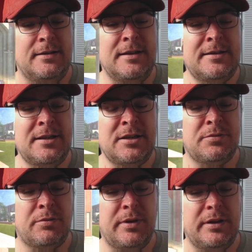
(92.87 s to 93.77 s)
This is
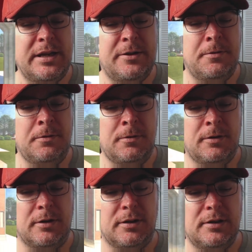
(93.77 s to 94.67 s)
really
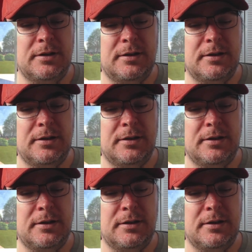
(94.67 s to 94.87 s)
cool.